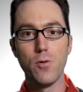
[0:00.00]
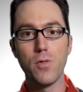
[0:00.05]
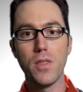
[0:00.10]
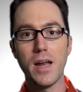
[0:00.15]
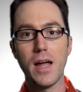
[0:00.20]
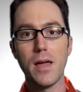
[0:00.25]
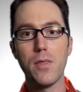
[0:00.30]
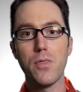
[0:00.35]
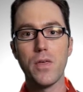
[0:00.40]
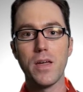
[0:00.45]
that
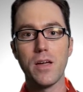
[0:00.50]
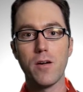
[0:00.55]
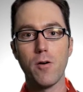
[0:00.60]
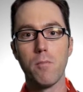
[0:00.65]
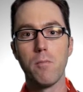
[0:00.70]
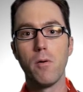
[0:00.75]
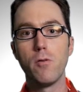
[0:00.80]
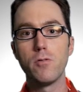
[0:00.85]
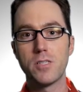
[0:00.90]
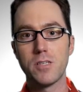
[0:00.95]
I think are
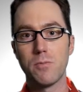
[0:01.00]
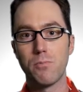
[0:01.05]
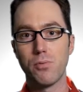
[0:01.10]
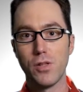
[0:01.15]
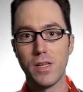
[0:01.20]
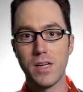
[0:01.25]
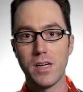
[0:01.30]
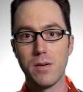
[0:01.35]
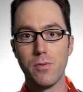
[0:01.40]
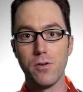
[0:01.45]
most
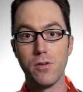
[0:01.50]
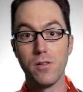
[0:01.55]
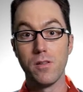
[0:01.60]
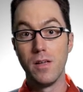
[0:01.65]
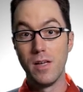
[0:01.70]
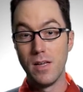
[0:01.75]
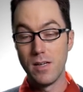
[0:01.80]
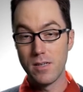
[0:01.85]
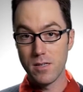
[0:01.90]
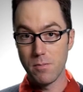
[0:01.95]
applicable
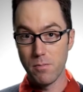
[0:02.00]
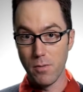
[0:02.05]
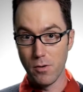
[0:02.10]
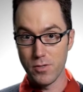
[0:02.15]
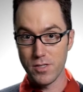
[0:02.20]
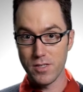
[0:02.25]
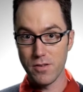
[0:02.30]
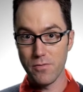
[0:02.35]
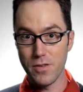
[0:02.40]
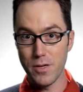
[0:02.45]
to
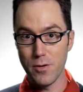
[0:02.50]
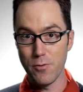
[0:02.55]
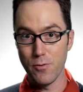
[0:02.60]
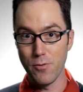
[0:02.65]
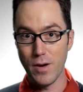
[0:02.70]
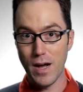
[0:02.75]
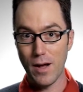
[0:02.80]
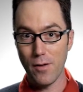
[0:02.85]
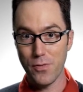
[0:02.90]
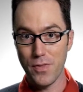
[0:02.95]
most of you
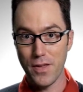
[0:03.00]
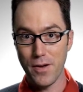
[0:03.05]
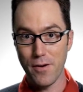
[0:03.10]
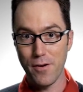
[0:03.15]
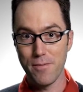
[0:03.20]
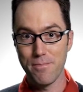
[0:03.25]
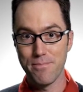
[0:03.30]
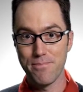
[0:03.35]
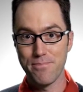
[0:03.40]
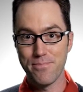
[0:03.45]
out there.